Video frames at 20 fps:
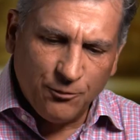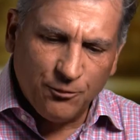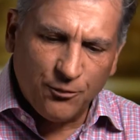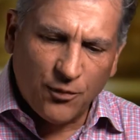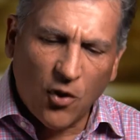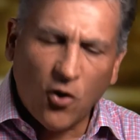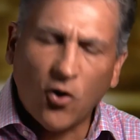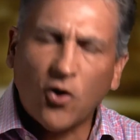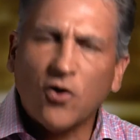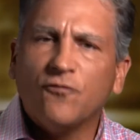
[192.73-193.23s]

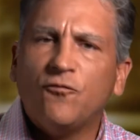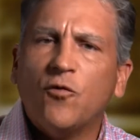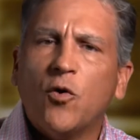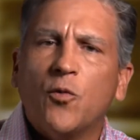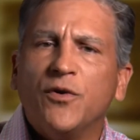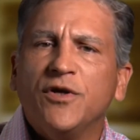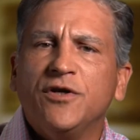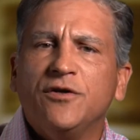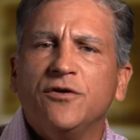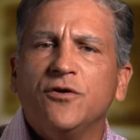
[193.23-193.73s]
Part of what
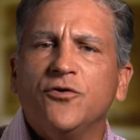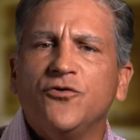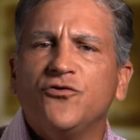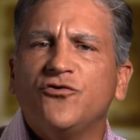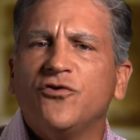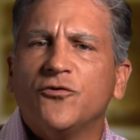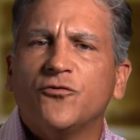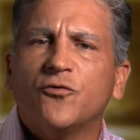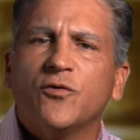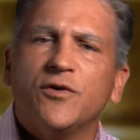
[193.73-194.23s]
we do
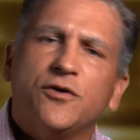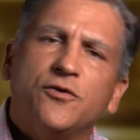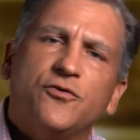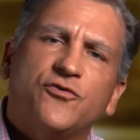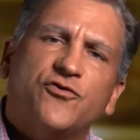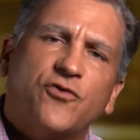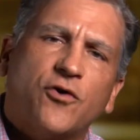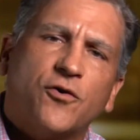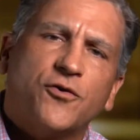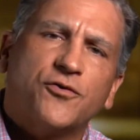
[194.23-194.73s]
since we do
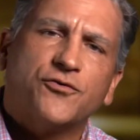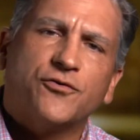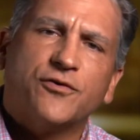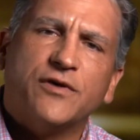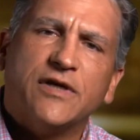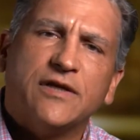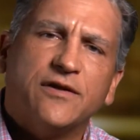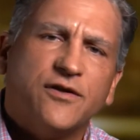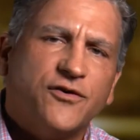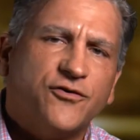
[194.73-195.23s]

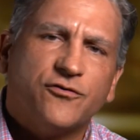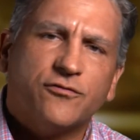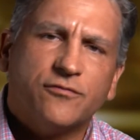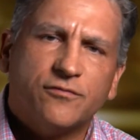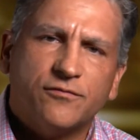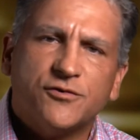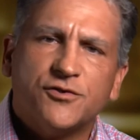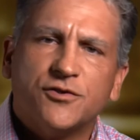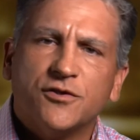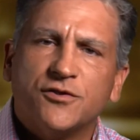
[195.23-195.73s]
surgery, and this
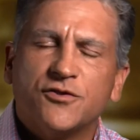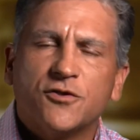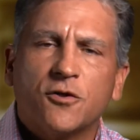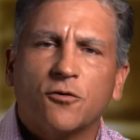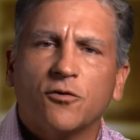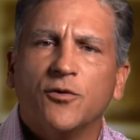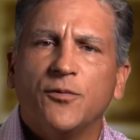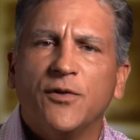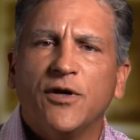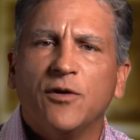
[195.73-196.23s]
should
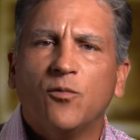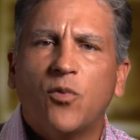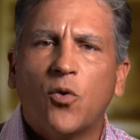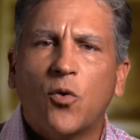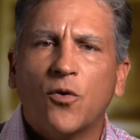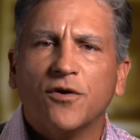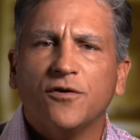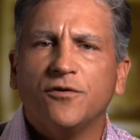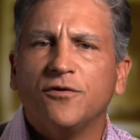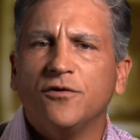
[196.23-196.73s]
certainly be
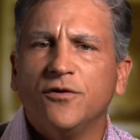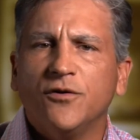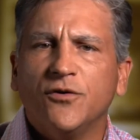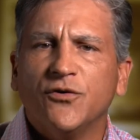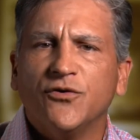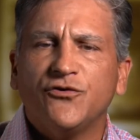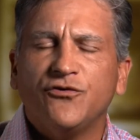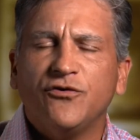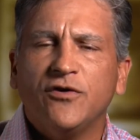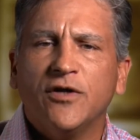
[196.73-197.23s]
important to you,
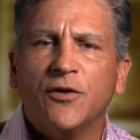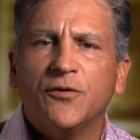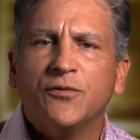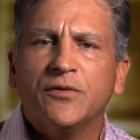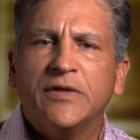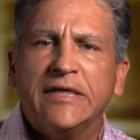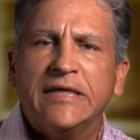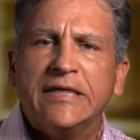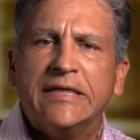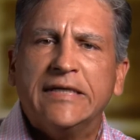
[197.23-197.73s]
is,
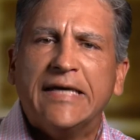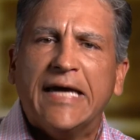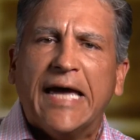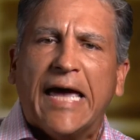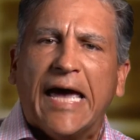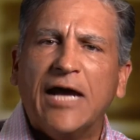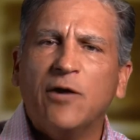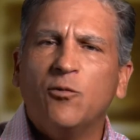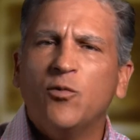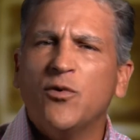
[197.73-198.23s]

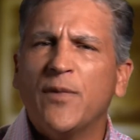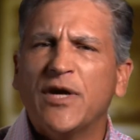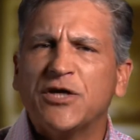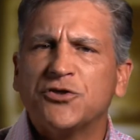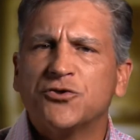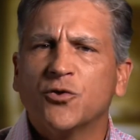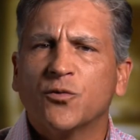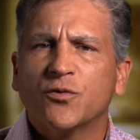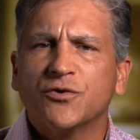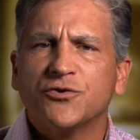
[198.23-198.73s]
how do we make
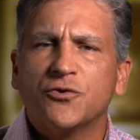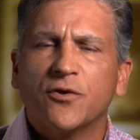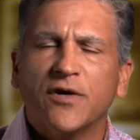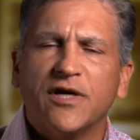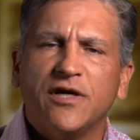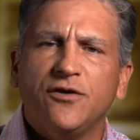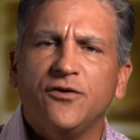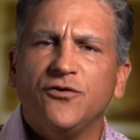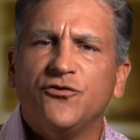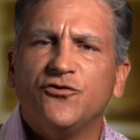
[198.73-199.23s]
sure we're
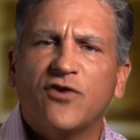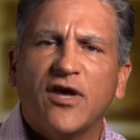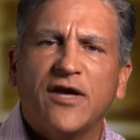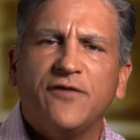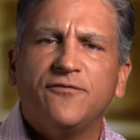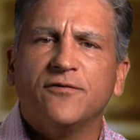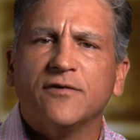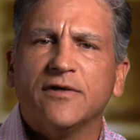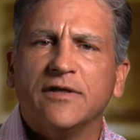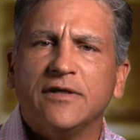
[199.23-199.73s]
treating you
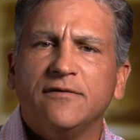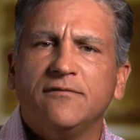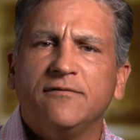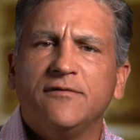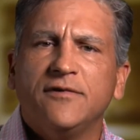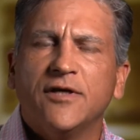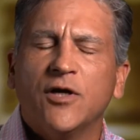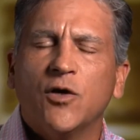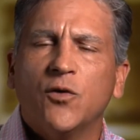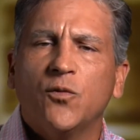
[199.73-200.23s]
safely?
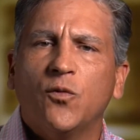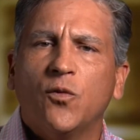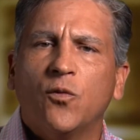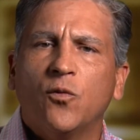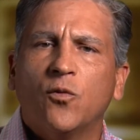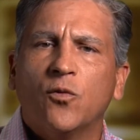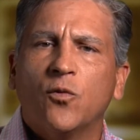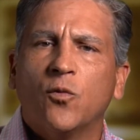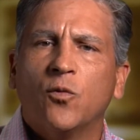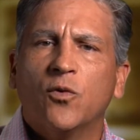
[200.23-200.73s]

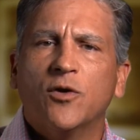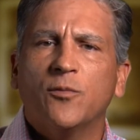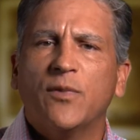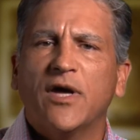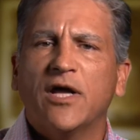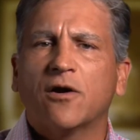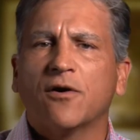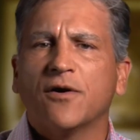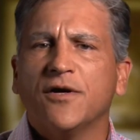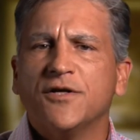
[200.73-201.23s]
What
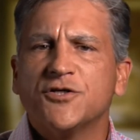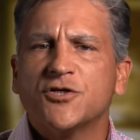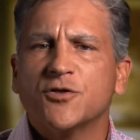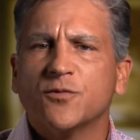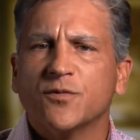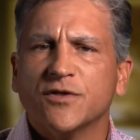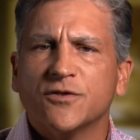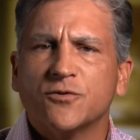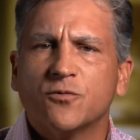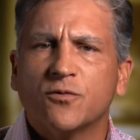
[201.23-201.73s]
about our
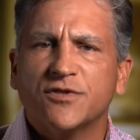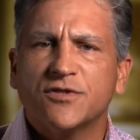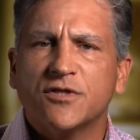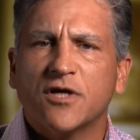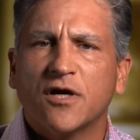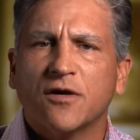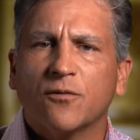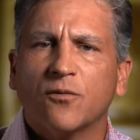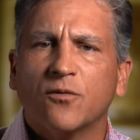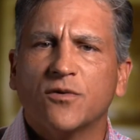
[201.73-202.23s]
instruments? What's
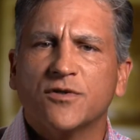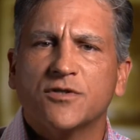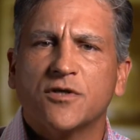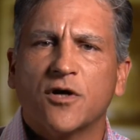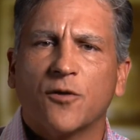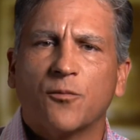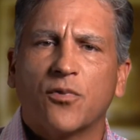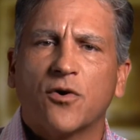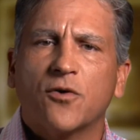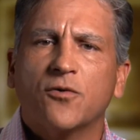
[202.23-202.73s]

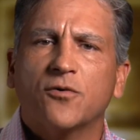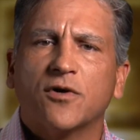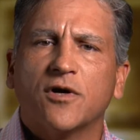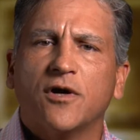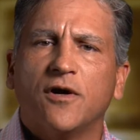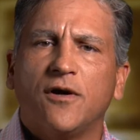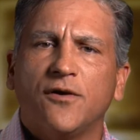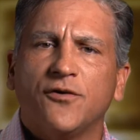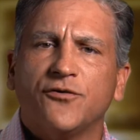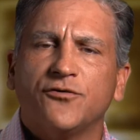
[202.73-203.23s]
our
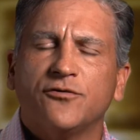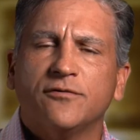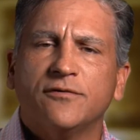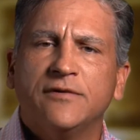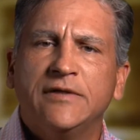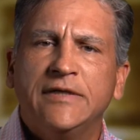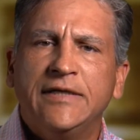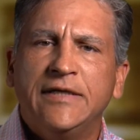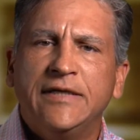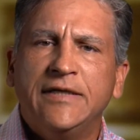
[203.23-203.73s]
protocols?
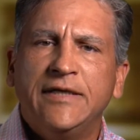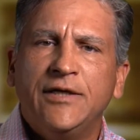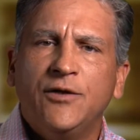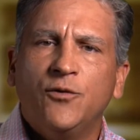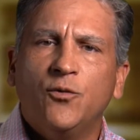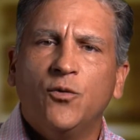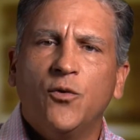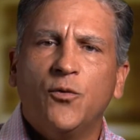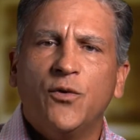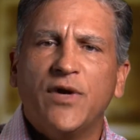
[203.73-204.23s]

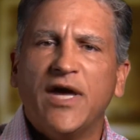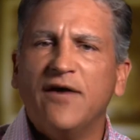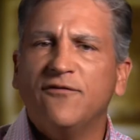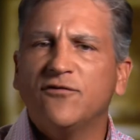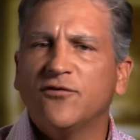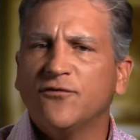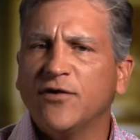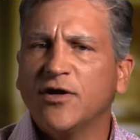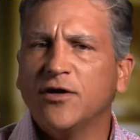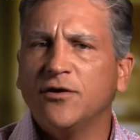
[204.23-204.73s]
Well, we have
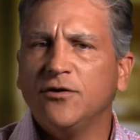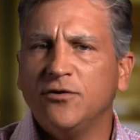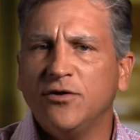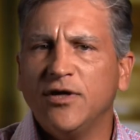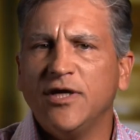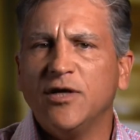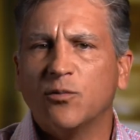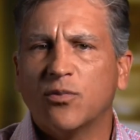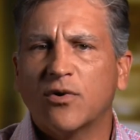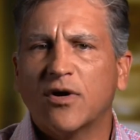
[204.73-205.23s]
a very
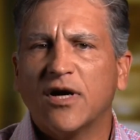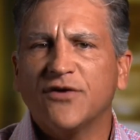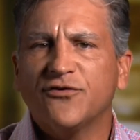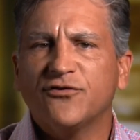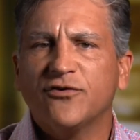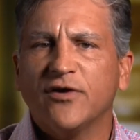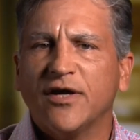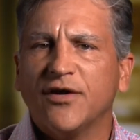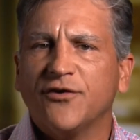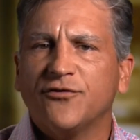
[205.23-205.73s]
unique
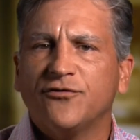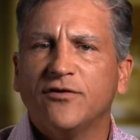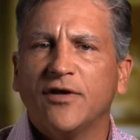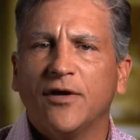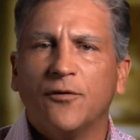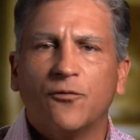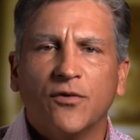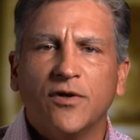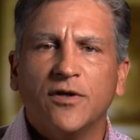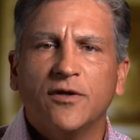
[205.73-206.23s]
process
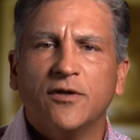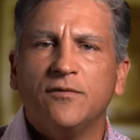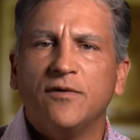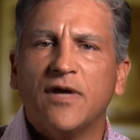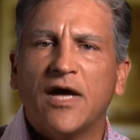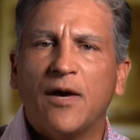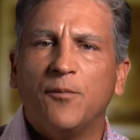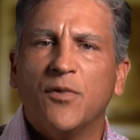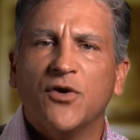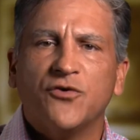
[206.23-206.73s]
that really
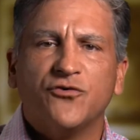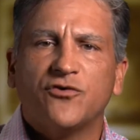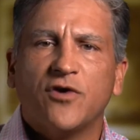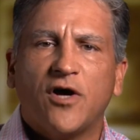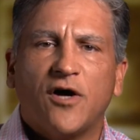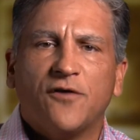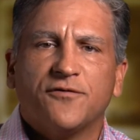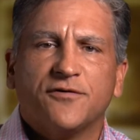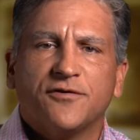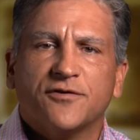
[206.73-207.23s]
not most
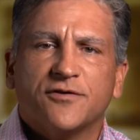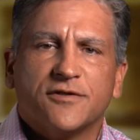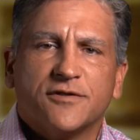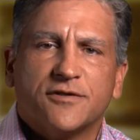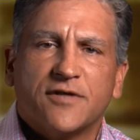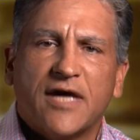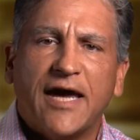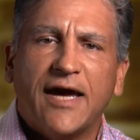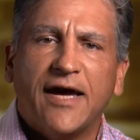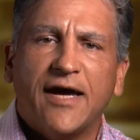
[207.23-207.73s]

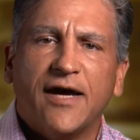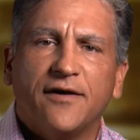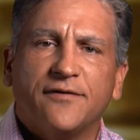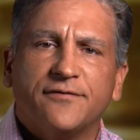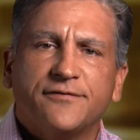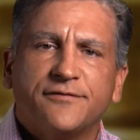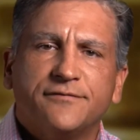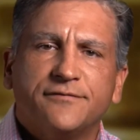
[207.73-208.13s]
offices have.